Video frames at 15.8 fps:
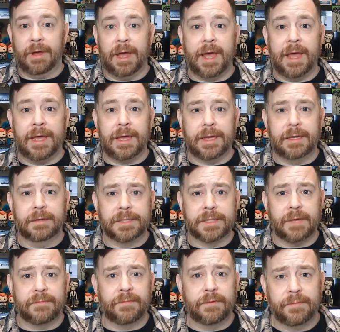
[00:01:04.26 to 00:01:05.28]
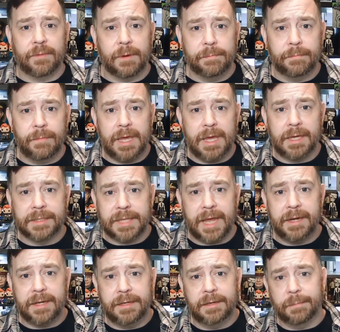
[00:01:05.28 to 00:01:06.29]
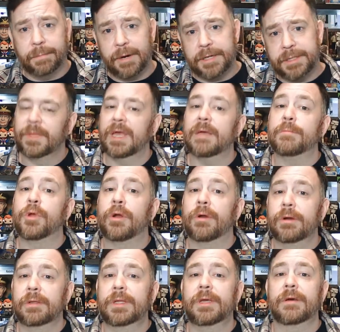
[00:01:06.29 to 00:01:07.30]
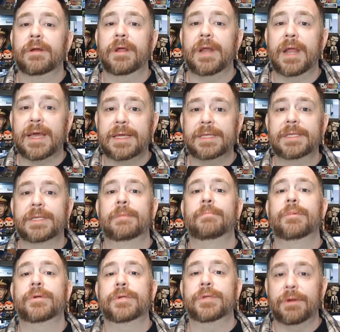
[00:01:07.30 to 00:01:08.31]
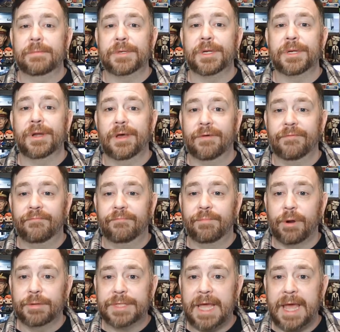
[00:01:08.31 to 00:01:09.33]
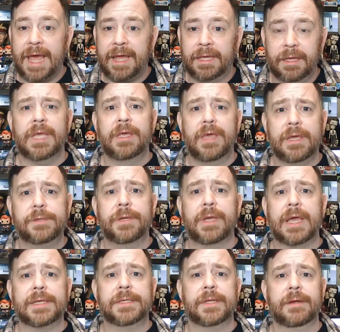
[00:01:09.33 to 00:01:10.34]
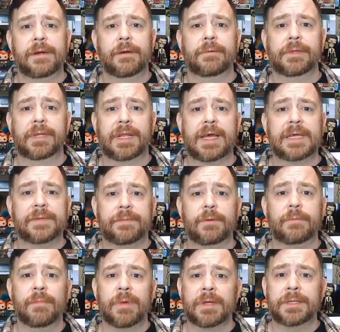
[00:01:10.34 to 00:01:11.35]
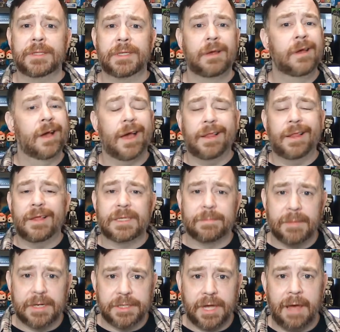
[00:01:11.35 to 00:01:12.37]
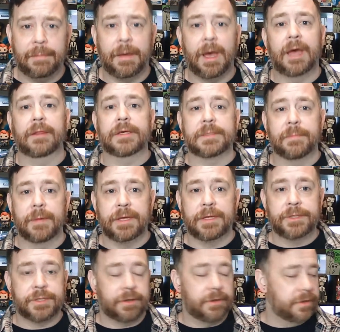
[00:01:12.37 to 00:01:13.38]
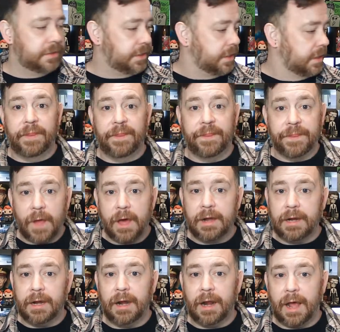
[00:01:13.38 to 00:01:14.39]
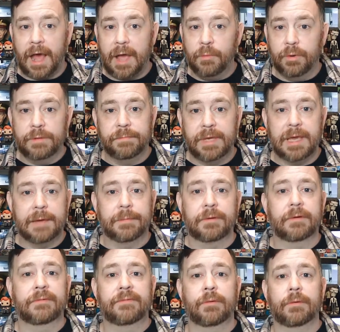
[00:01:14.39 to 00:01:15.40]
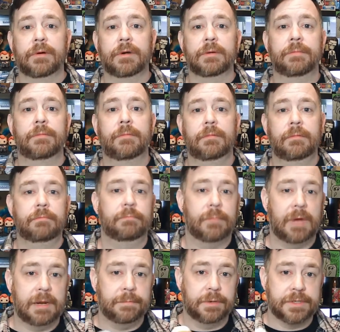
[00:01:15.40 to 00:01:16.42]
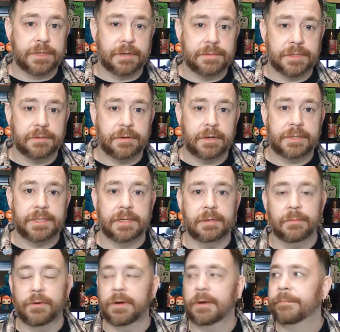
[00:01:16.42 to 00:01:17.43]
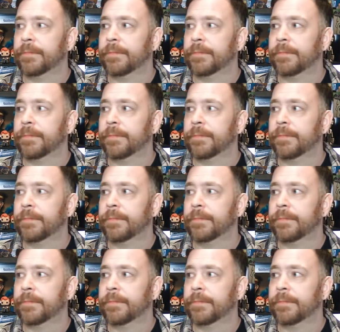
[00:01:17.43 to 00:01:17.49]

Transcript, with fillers: I suffer from anxiety and depression. I'm currently on a nice prescription of Prozac. In case you guys didn't know, in the last few months, I lost my job, I lost my insurance, thought I wouldn't be able to afford my prescription drugs anymore.